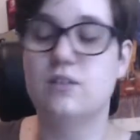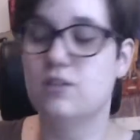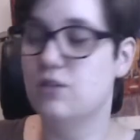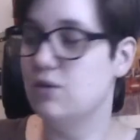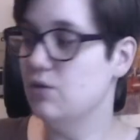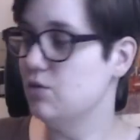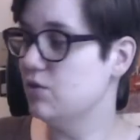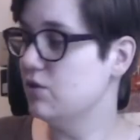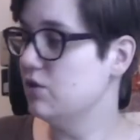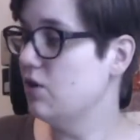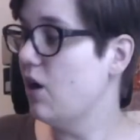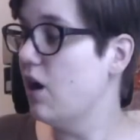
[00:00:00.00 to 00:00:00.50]

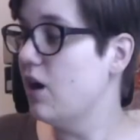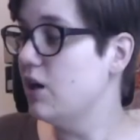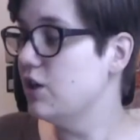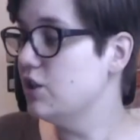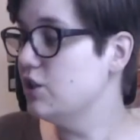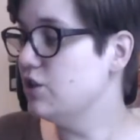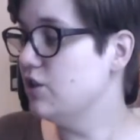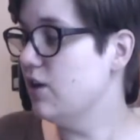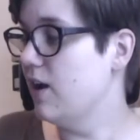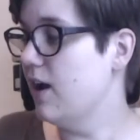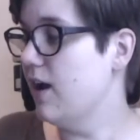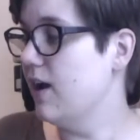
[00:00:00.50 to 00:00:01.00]
new Star
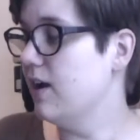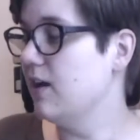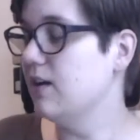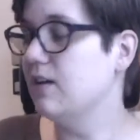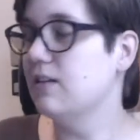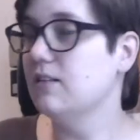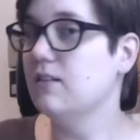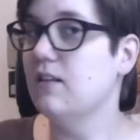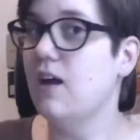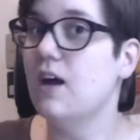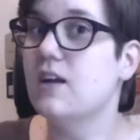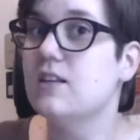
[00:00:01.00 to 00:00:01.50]
Trek,
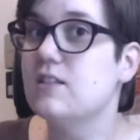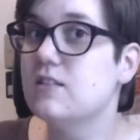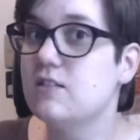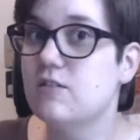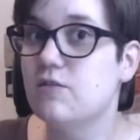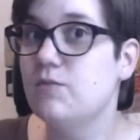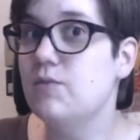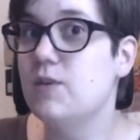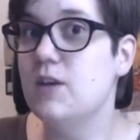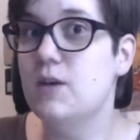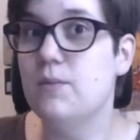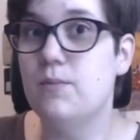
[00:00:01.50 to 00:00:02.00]
lots
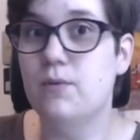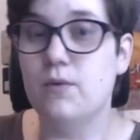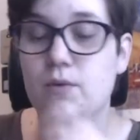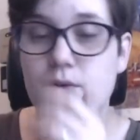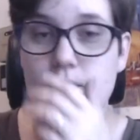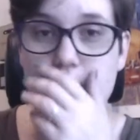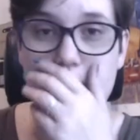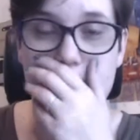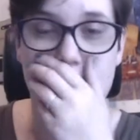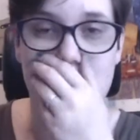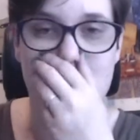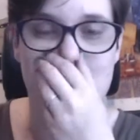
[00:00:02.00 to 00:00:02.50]
of
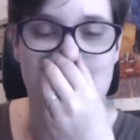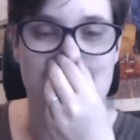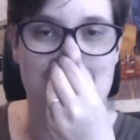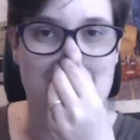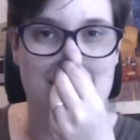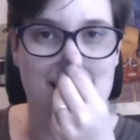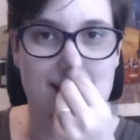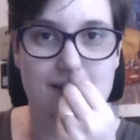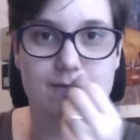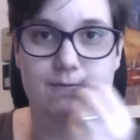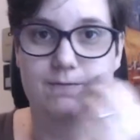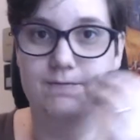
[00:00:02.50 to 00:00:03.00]
people,
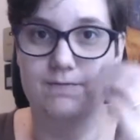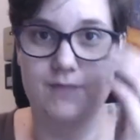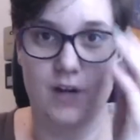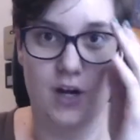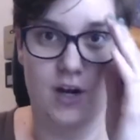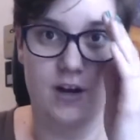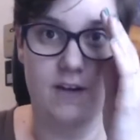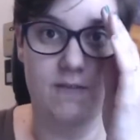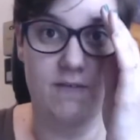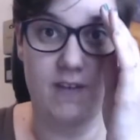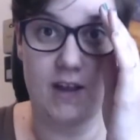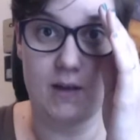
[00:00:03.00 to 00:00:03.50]

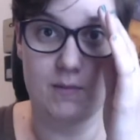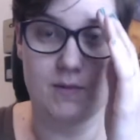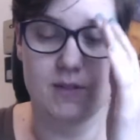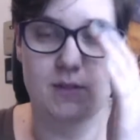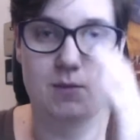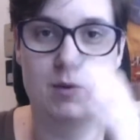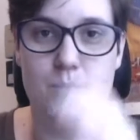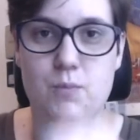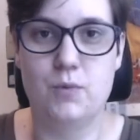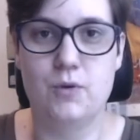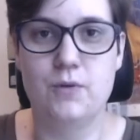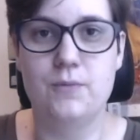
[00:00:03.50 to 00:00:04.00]
very famous
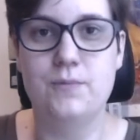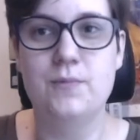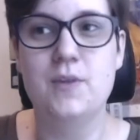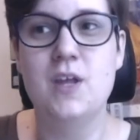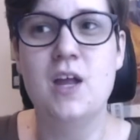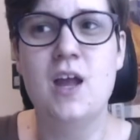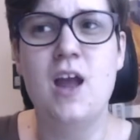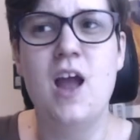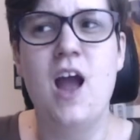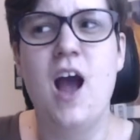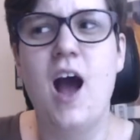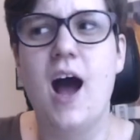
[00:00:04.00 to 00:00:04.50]
people.
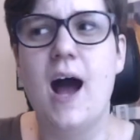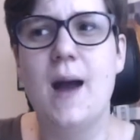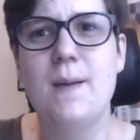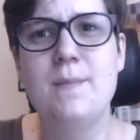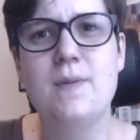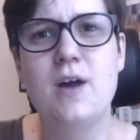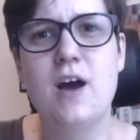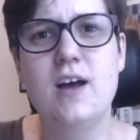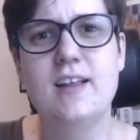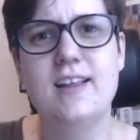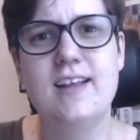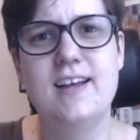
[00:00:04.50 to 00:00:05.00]
I'm
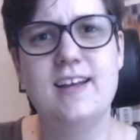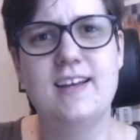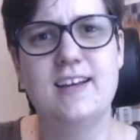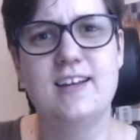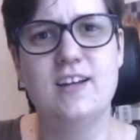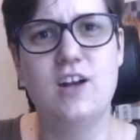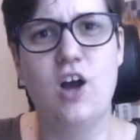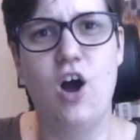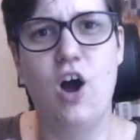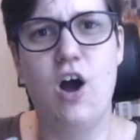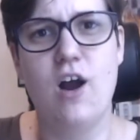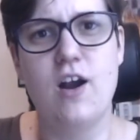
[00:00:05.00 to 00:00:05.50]
not
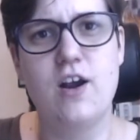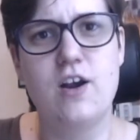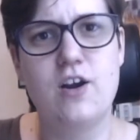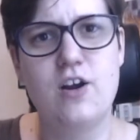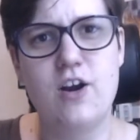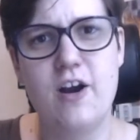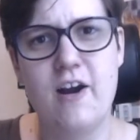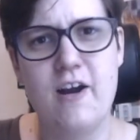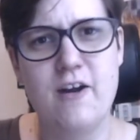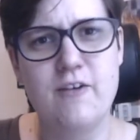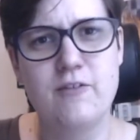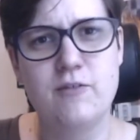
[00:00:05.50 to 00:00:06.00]
an
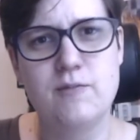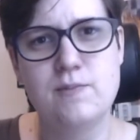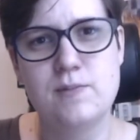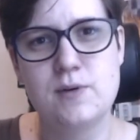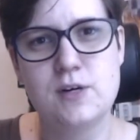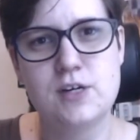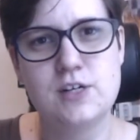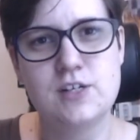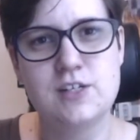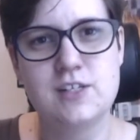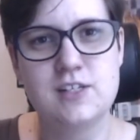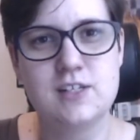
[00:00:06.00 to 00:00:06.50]
autograph
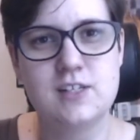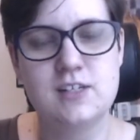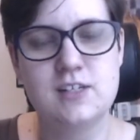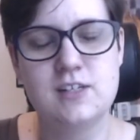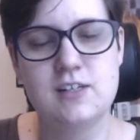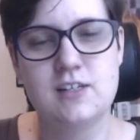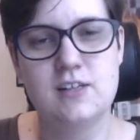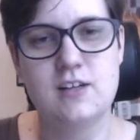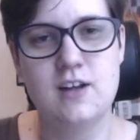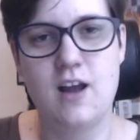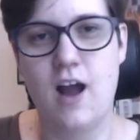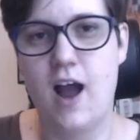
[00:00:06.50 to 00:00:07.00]

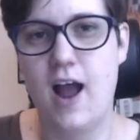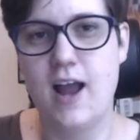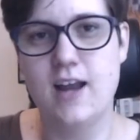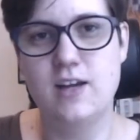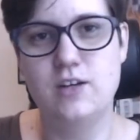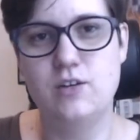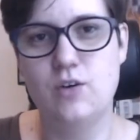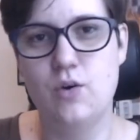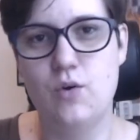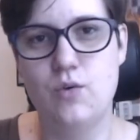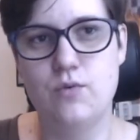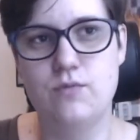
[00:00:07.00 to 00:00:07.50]
person. I
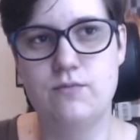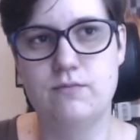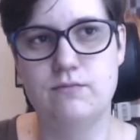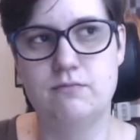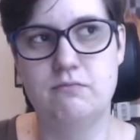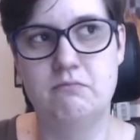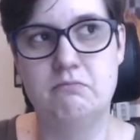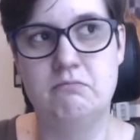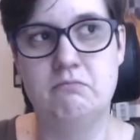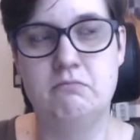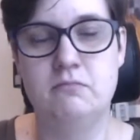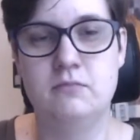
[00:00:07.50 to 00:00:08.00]
don't
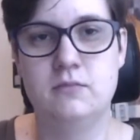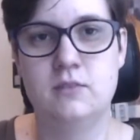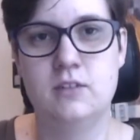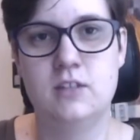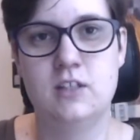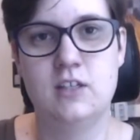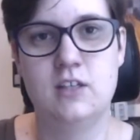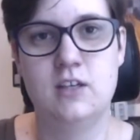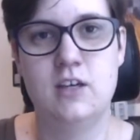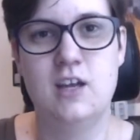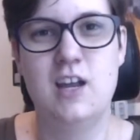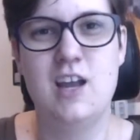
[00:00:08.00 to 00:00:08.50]

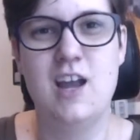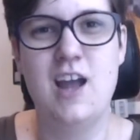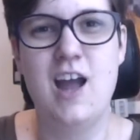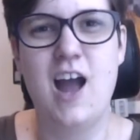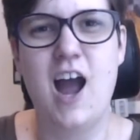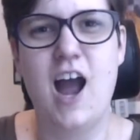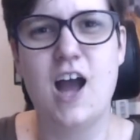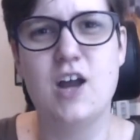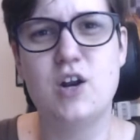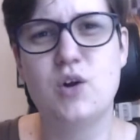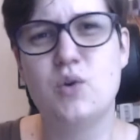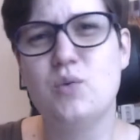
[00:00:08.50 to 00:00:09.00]

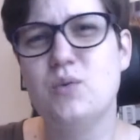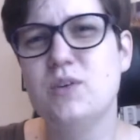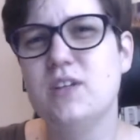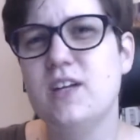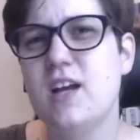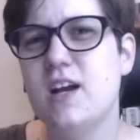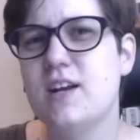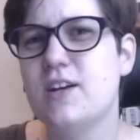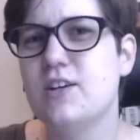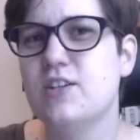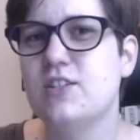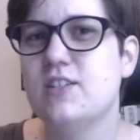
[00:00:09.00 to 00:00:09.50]
really
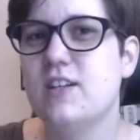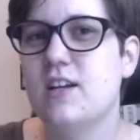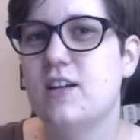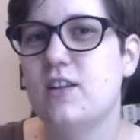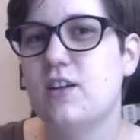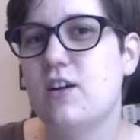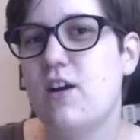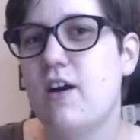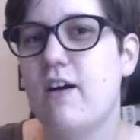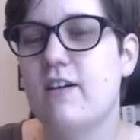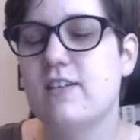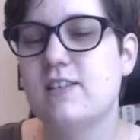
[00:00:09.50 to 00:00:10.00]
understand the
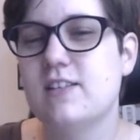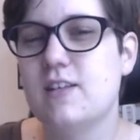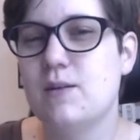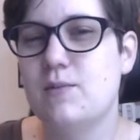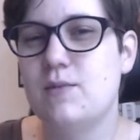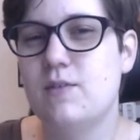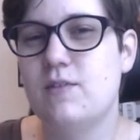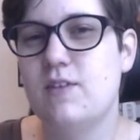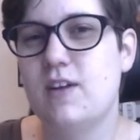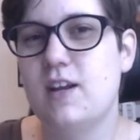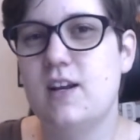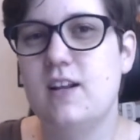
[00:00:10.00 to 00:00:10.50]
concept
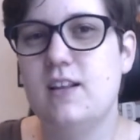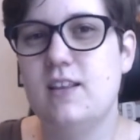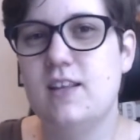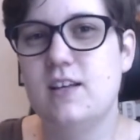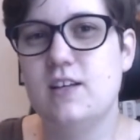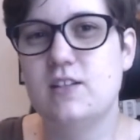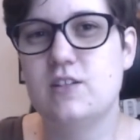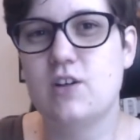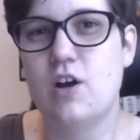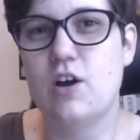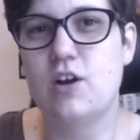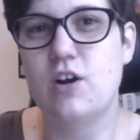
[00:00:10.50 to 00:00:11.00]
of getting
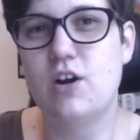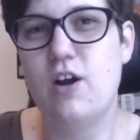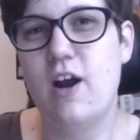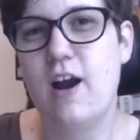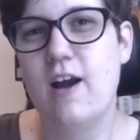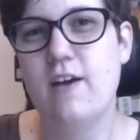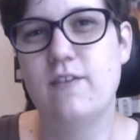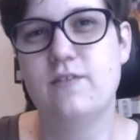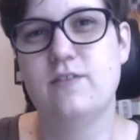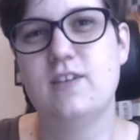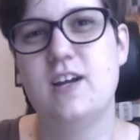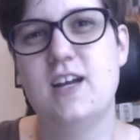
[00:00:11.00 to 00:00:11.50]
things
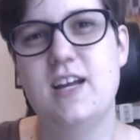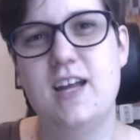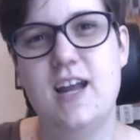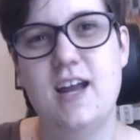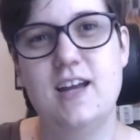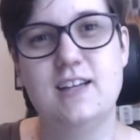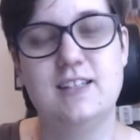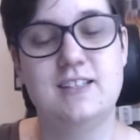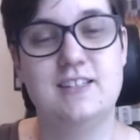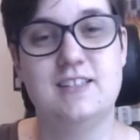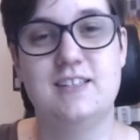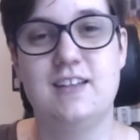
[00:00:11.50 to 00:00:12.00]
autographed, I
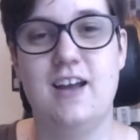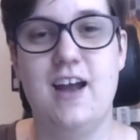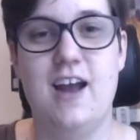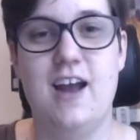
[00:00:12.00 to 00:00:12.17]
guess.